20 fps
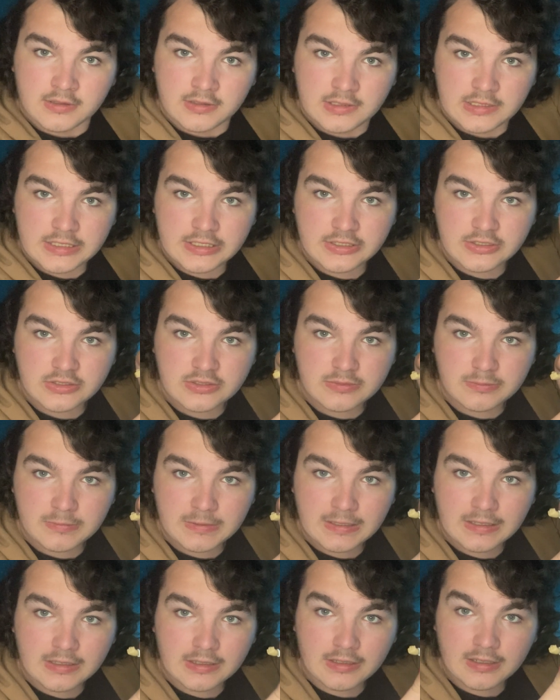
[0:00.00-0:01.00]
Here's,
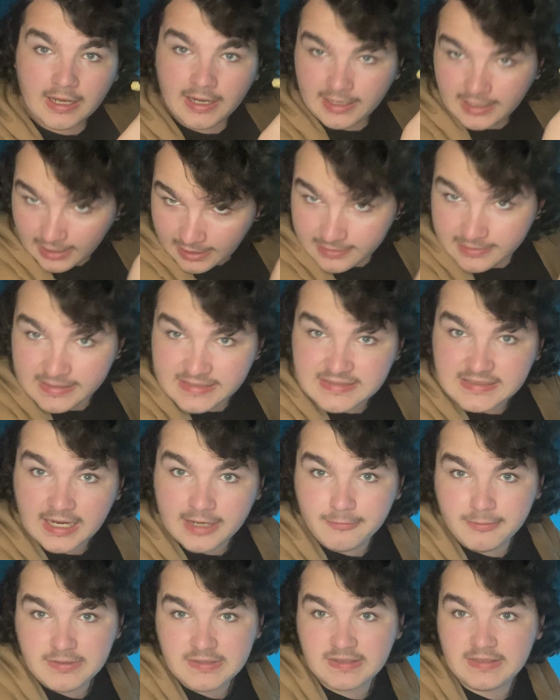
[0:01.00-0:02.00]
I got this guy
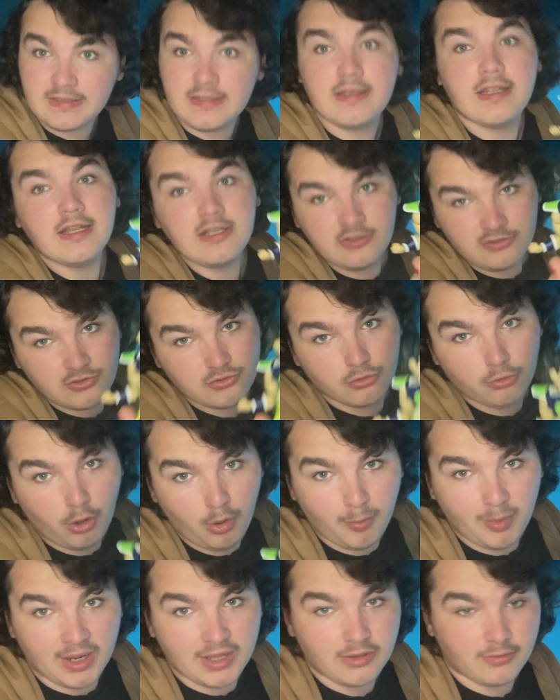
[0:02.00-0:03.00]
recently in store,
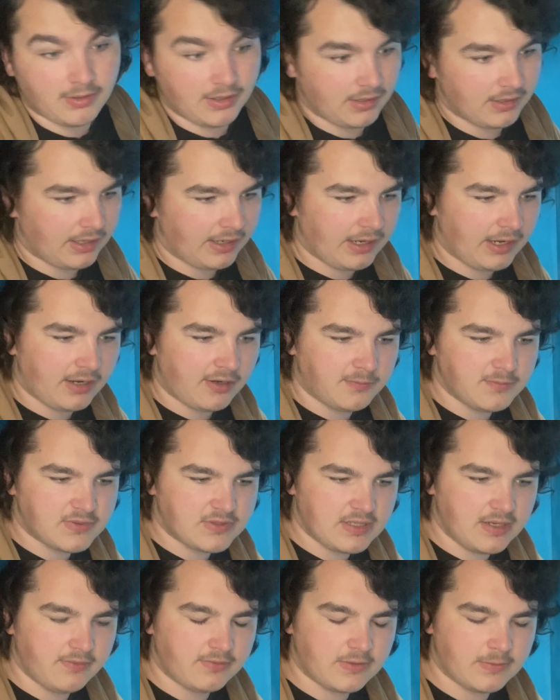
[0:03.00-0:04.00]
by the way. I had him
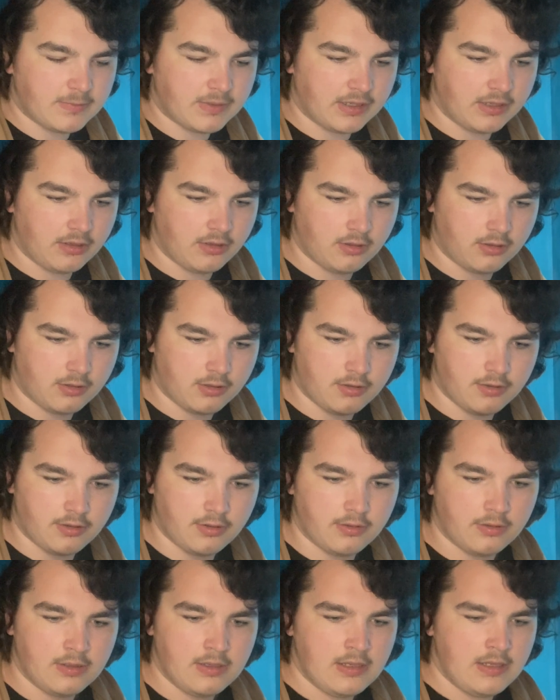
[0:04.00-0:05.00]
saved in my
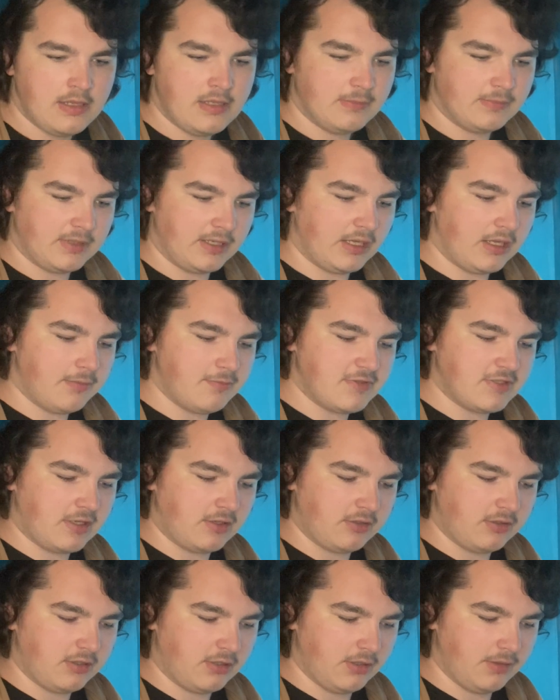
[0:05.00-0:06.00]
cart, my
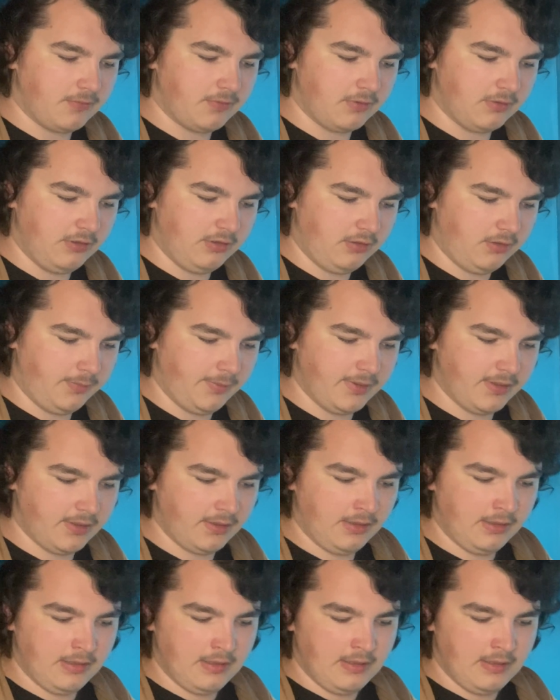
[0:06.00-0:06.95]
Amazon cart for a little bit.